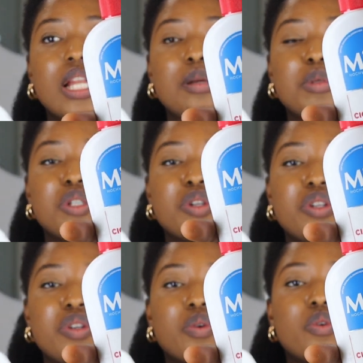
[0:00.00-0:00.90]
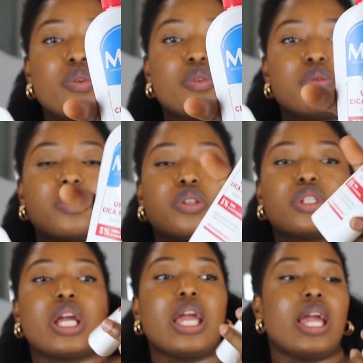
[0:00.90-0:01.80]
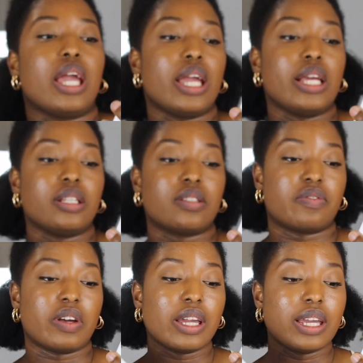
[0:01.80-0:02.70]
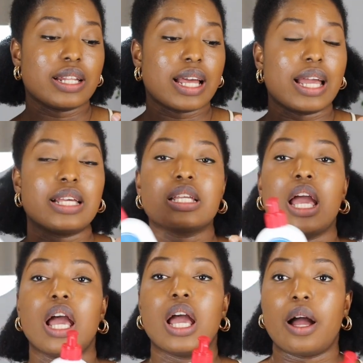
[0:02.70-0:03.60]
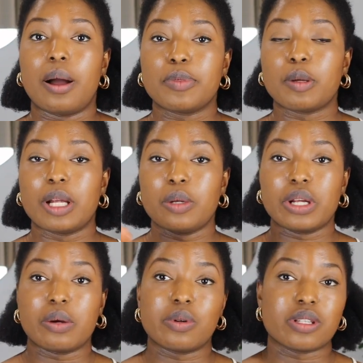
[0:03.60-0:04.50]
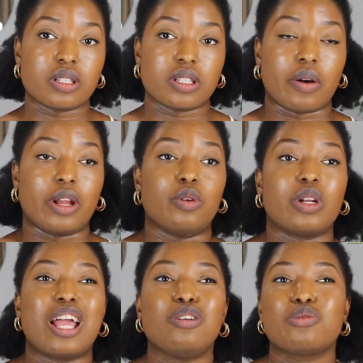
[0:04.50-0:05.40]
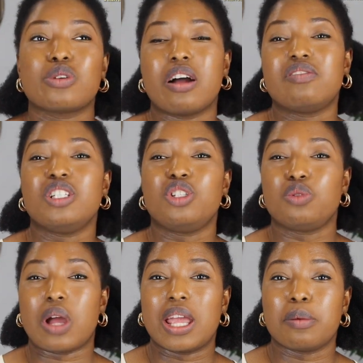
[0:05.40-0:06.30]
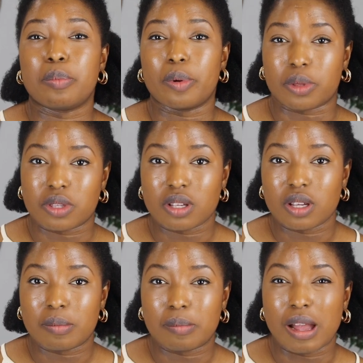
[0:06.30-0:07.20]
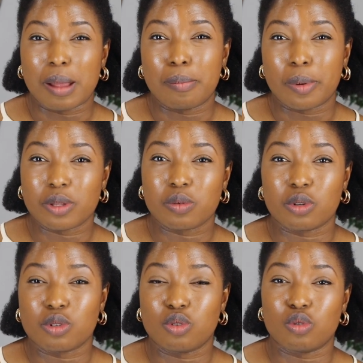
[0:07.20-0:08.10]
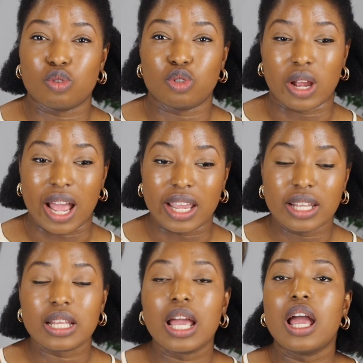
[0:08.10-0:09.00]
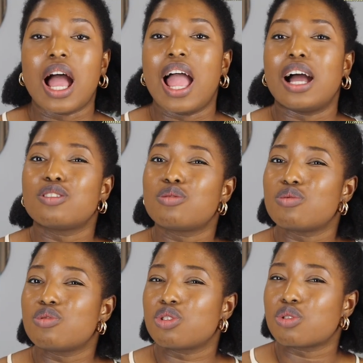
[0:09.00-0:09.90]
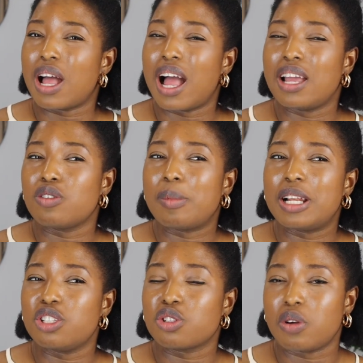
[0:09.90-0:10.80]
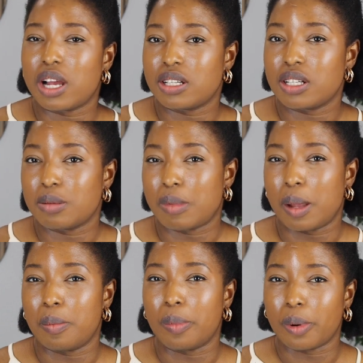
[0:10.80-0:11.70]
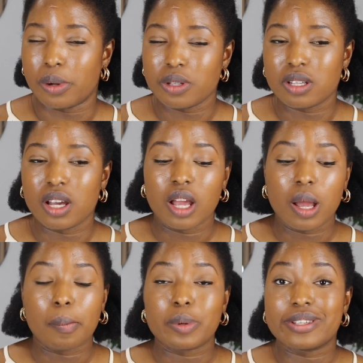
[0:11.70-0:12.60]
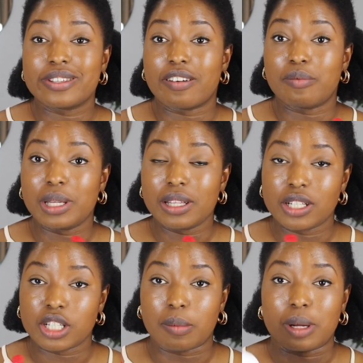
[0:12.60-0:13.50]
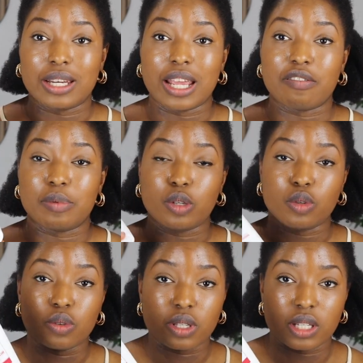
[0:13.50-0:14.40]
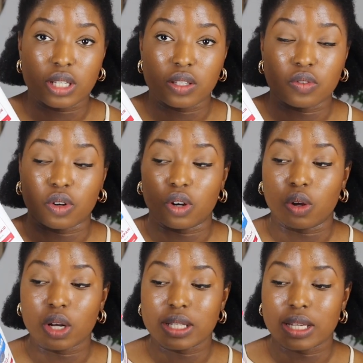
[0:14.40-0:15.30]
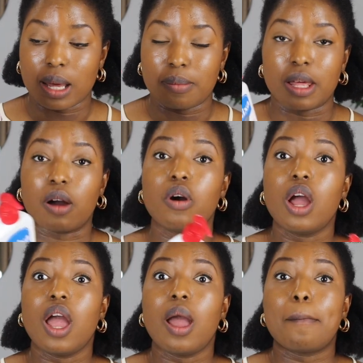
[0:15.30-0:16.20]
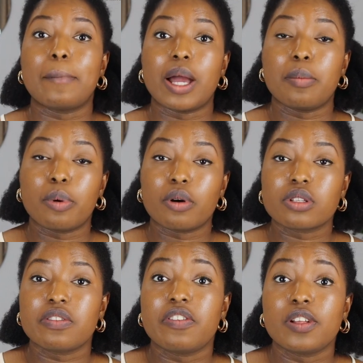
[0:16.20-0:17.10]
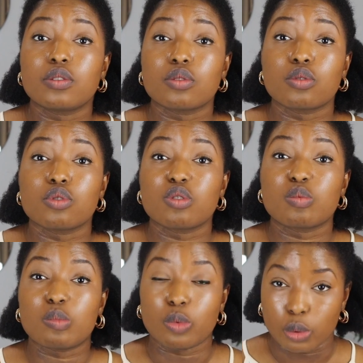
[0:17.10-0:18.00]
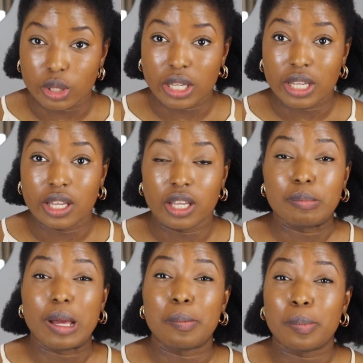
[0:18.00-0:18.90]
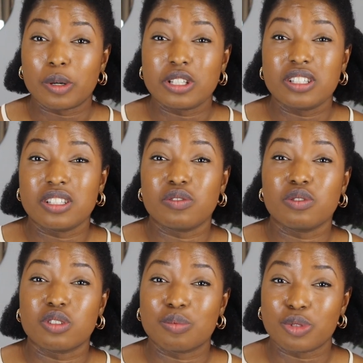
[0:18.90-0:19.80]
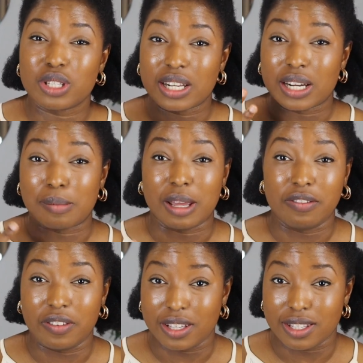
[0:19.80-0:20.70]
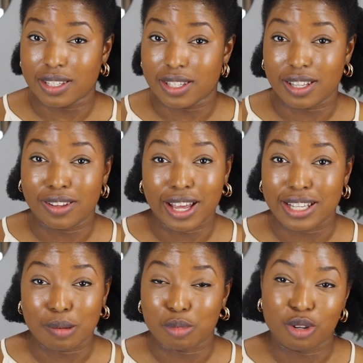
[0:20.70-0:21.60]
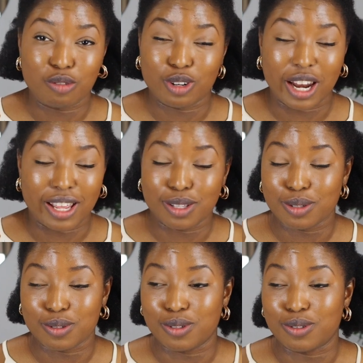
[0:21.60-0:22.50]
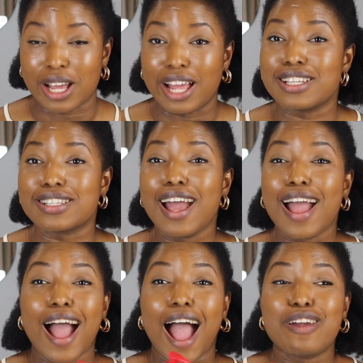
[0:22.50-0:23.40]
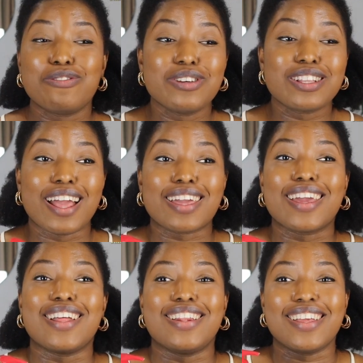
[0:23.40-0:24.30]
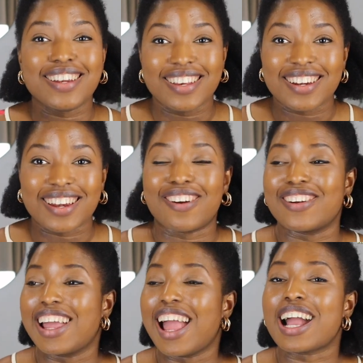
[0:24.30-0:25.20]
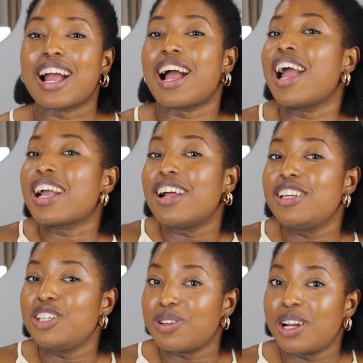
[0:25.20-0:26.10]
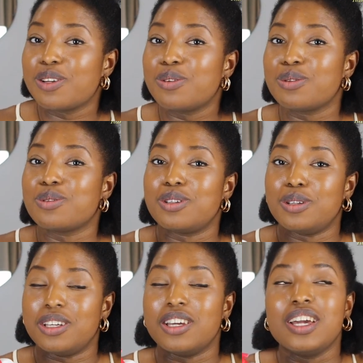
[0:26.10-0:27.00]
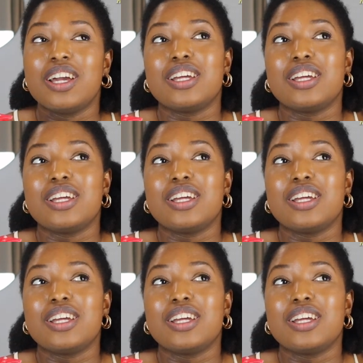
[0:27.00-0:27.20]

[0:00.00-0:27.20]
Let me show you the old one. It is very nice. Normally when I was in Sierra Leone, I used to have this dry butt. My butt was so dried. I normally scratch my butt, but since I've been in Germany, I've been using this for a long time now. My butt feels so smooth. My butt is even smoother than my face, you guys. I'm not even lying to you guys. I feel like a lady now. Like I can literally go to the